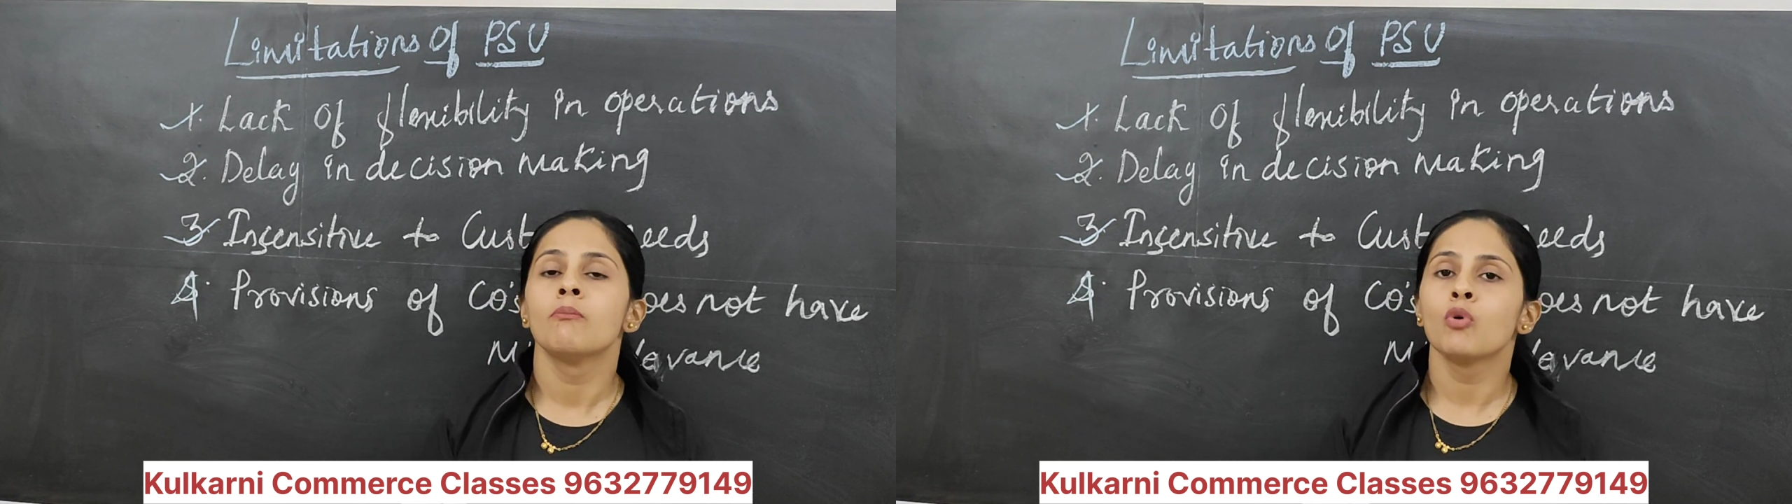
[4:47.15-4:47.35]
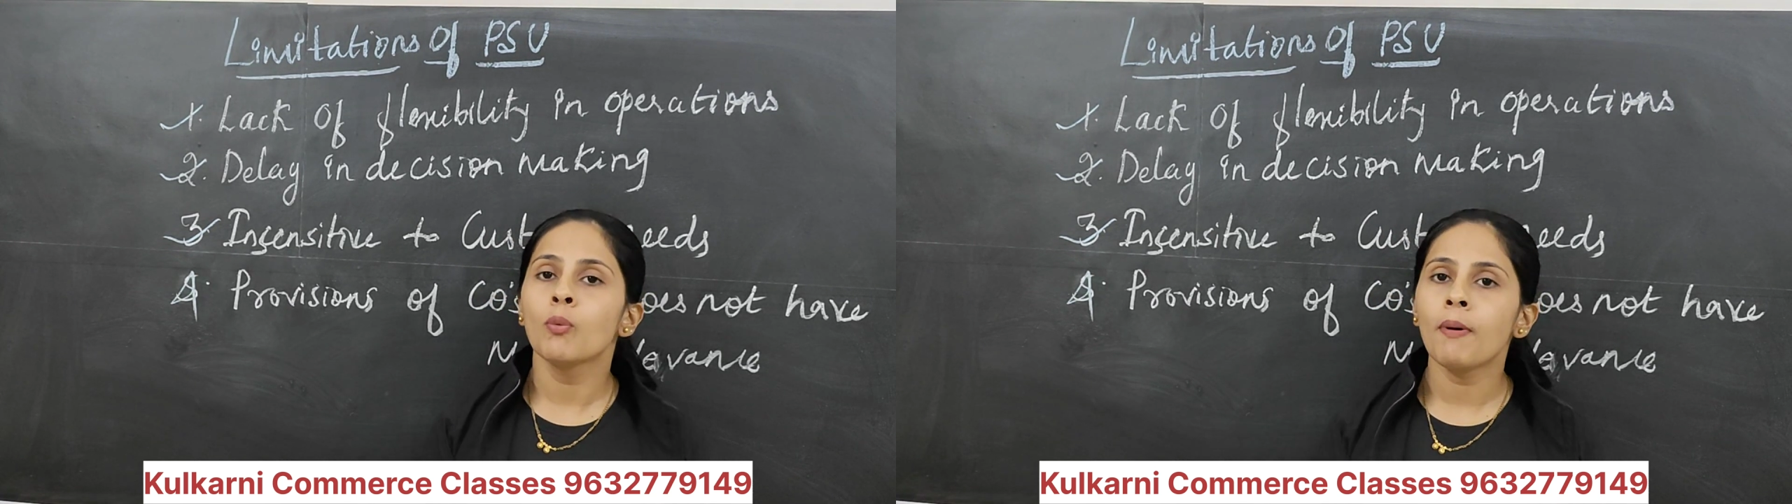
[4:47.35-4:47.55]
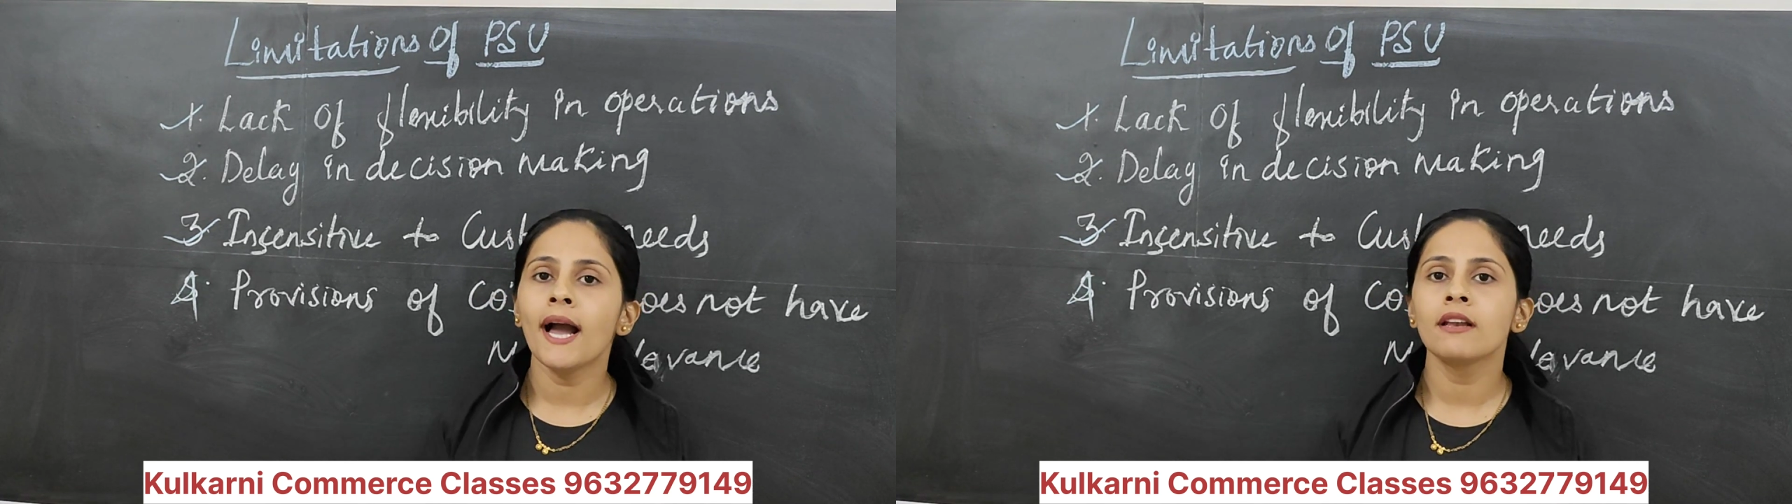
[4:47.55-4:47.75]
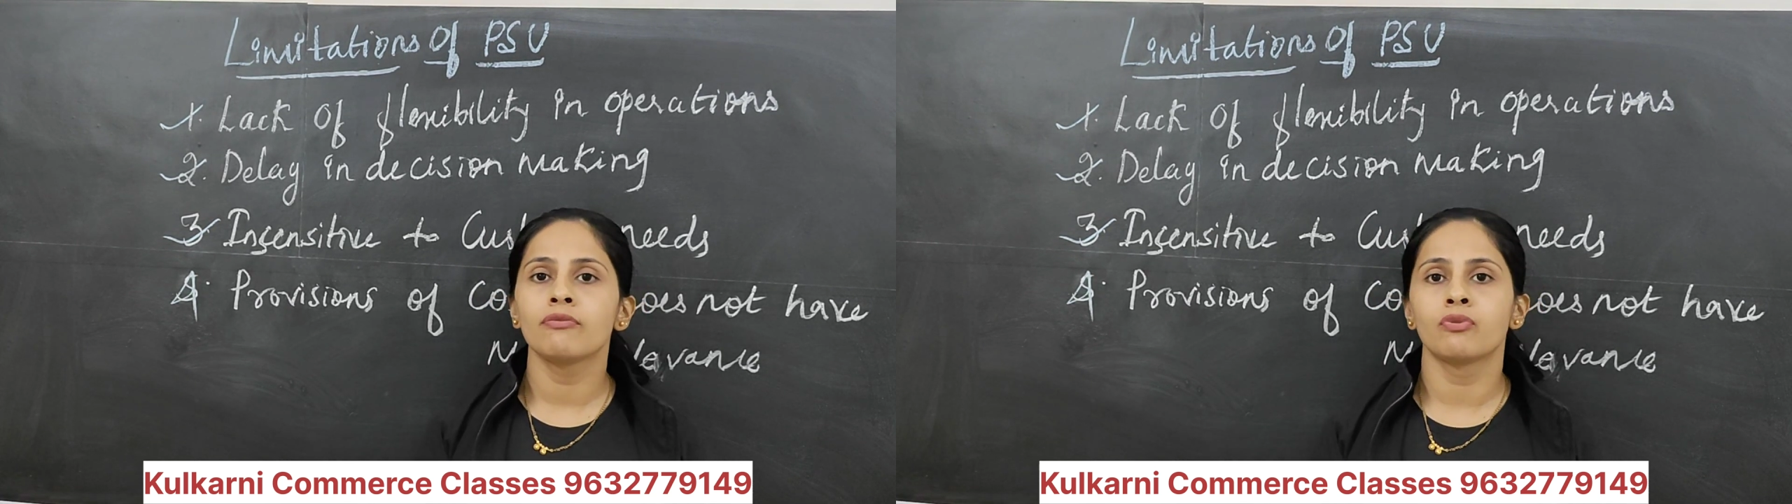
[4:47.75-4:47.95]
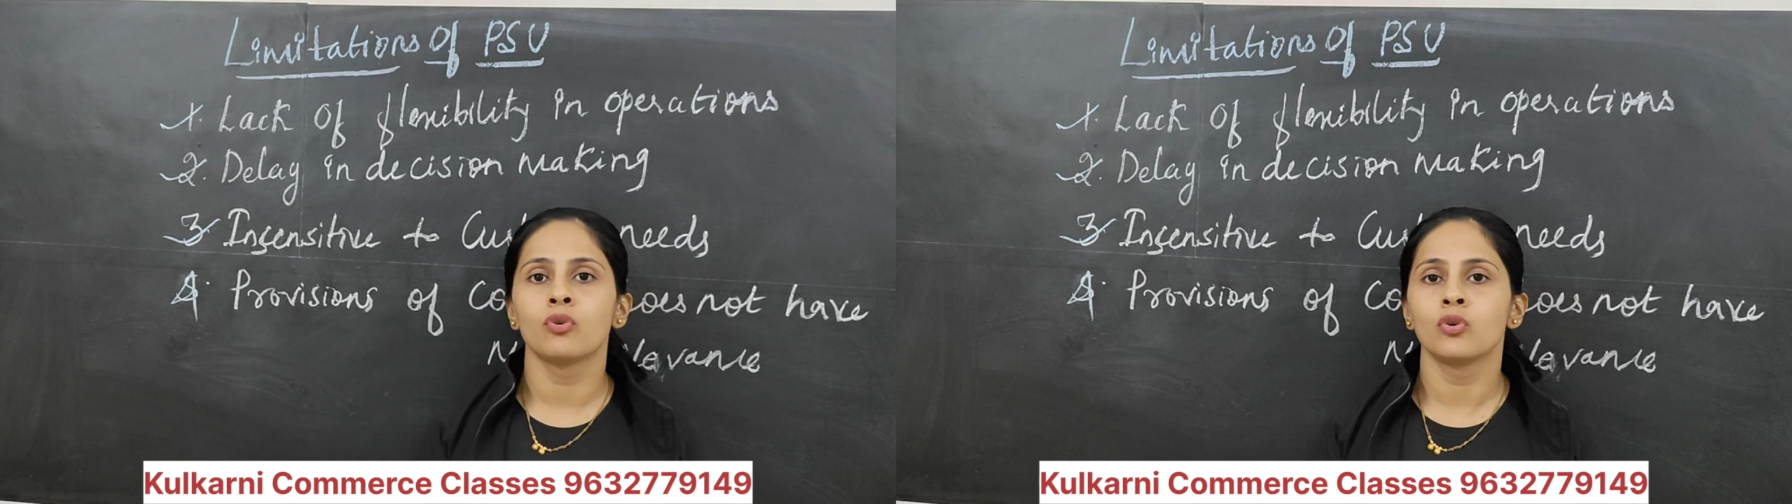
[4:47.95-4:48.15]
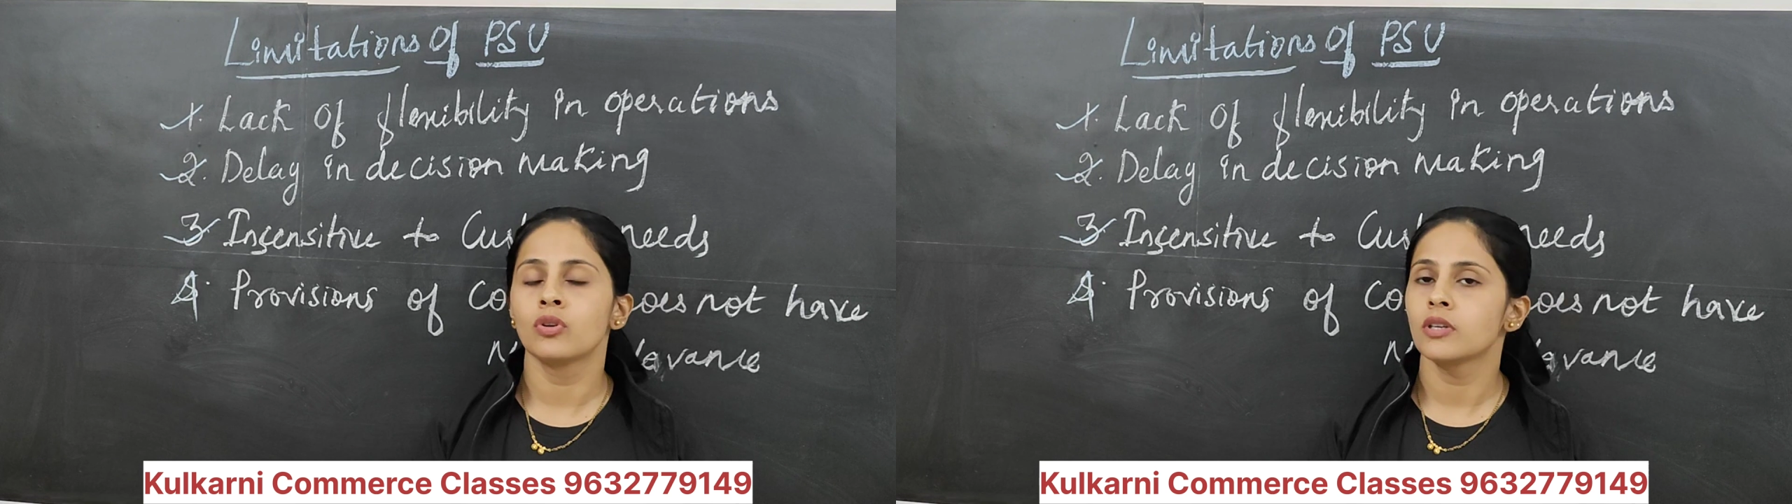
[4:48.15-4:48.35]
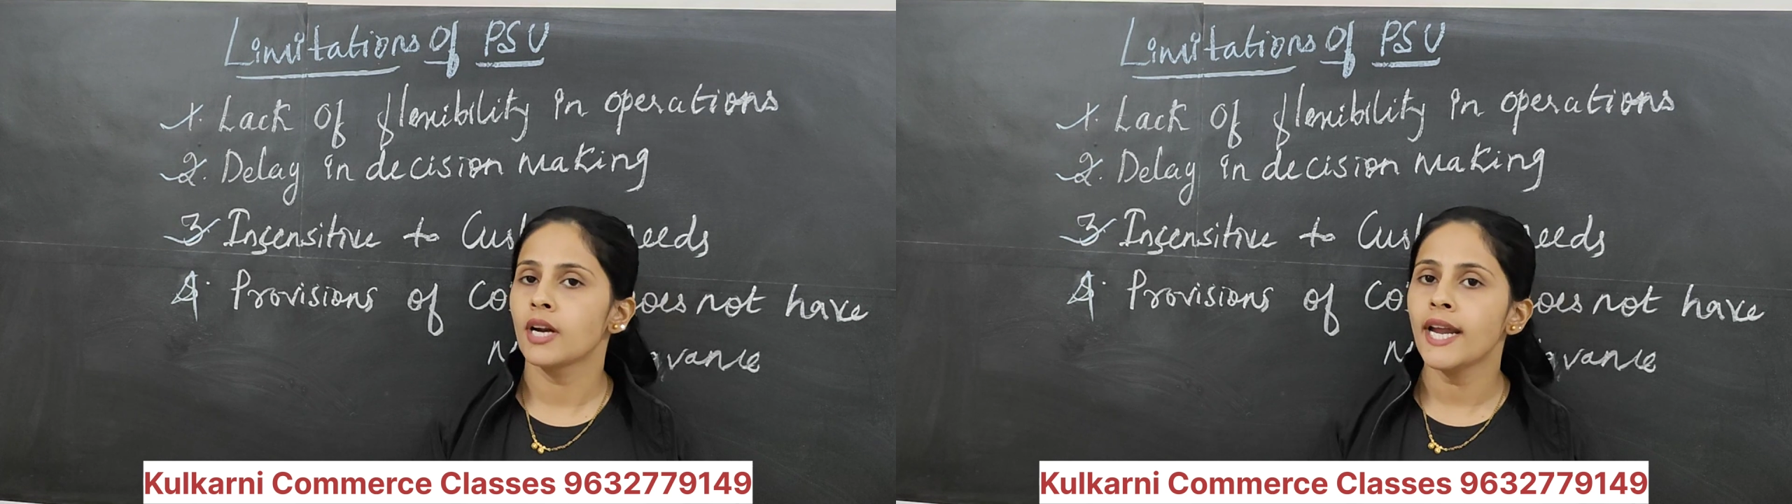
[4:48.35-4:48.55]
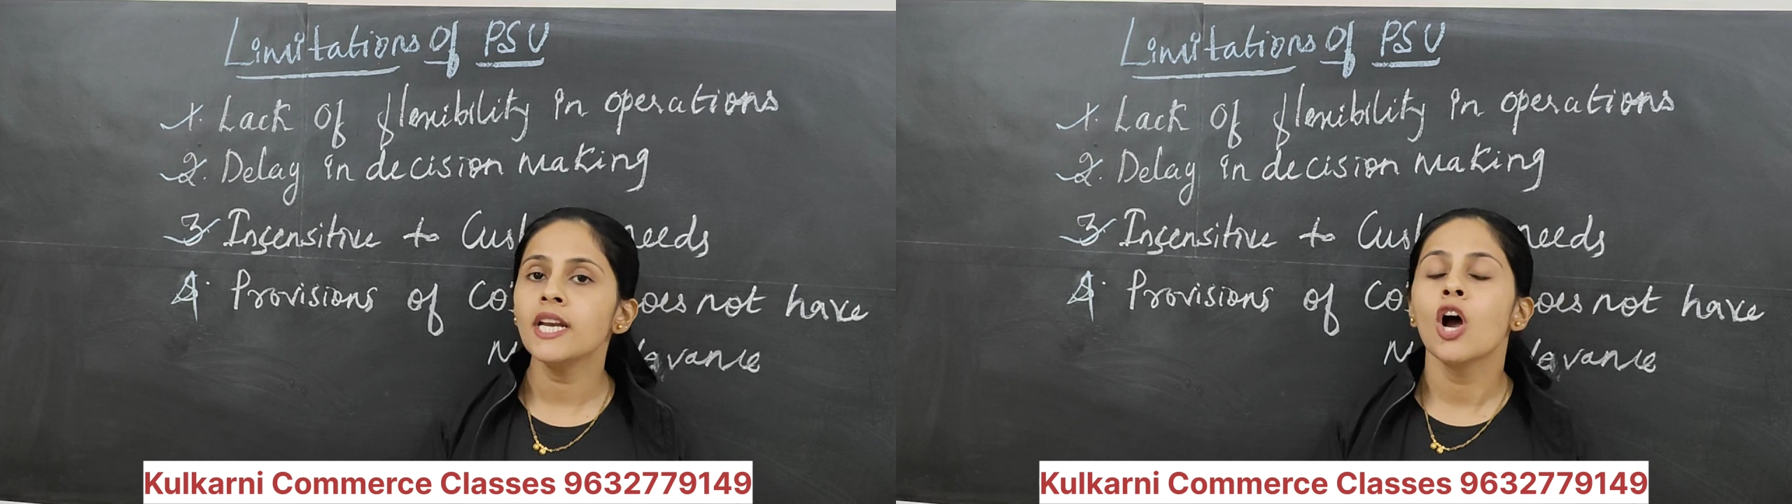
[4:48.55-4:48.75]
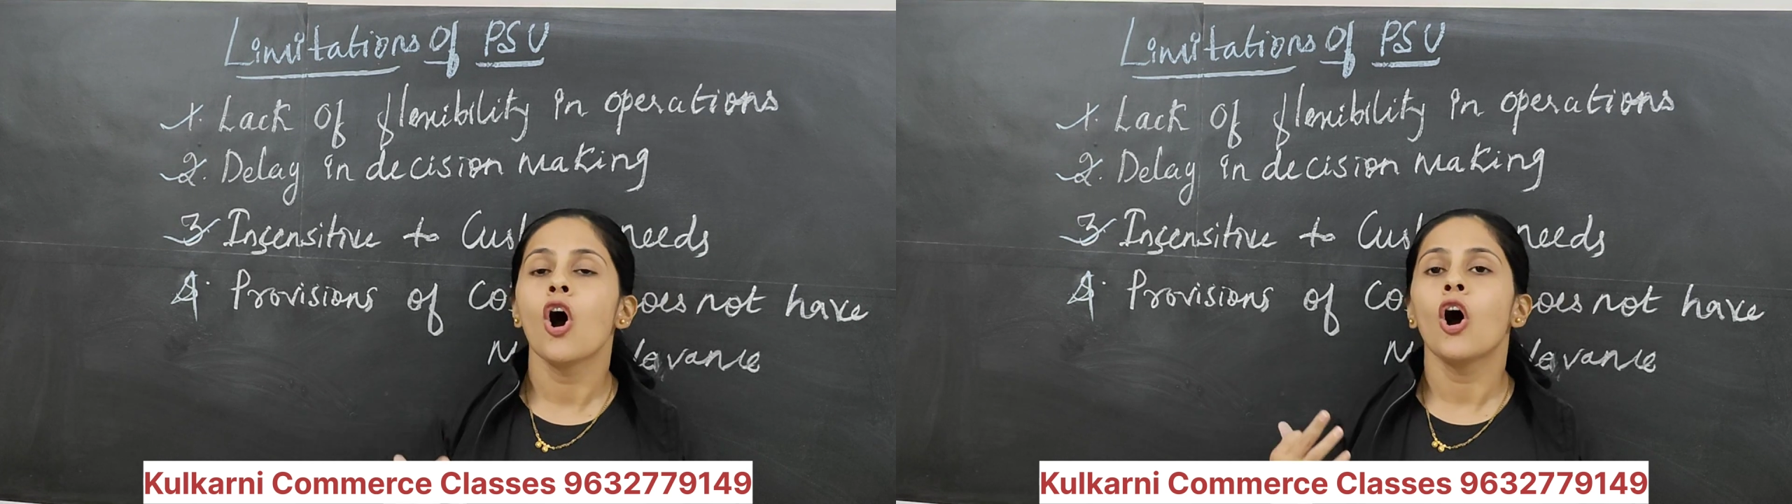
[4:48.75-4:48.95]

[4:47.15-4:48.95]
mobile phone, right,